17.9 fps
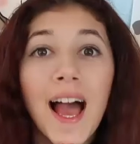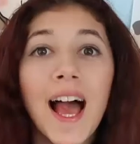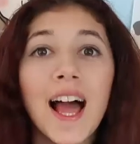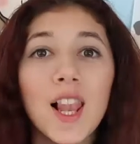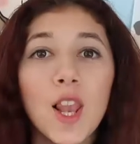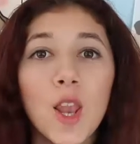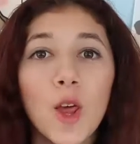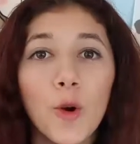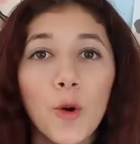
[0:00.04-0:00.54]

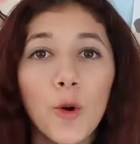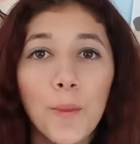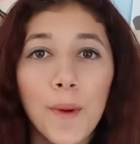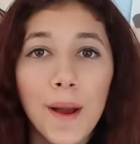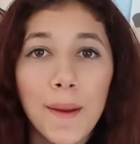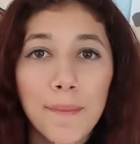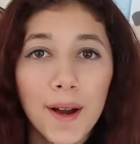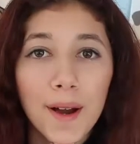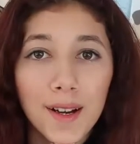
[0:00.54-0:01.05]
Hello,
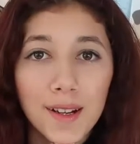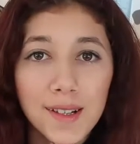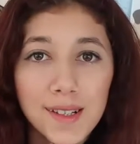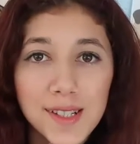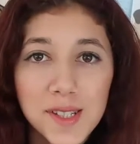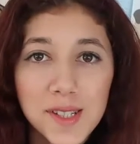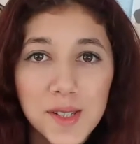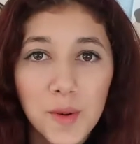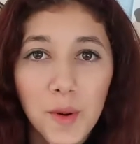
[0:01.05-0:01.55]
my
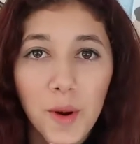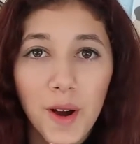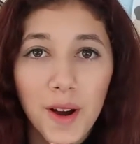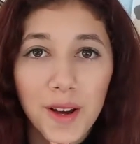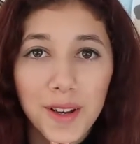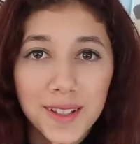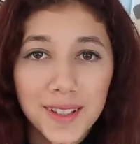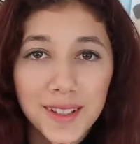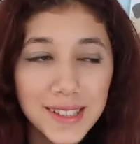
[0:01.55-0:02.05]
pug
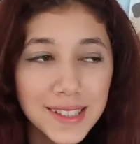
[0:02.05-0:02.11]
squad.